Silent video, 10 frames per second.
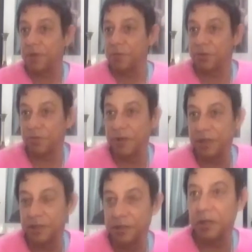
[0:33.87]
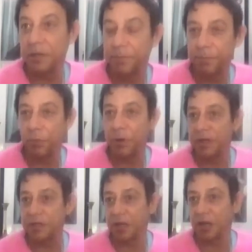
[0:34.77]
it was written at a
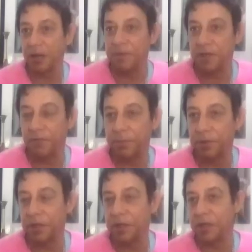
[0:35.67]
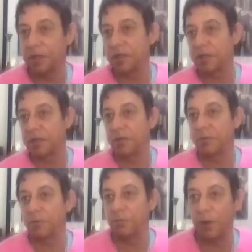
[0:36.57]
weird time as everybody
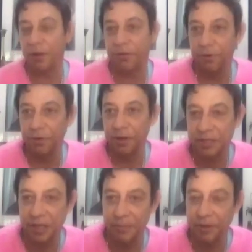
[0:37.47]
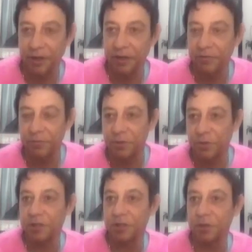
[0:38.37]
went through that same thing from
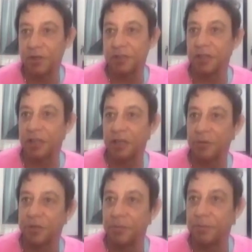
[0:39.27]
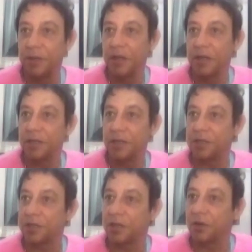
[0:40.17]
2020. And it was
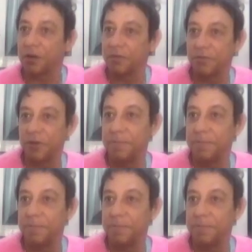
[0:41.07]
just a lot of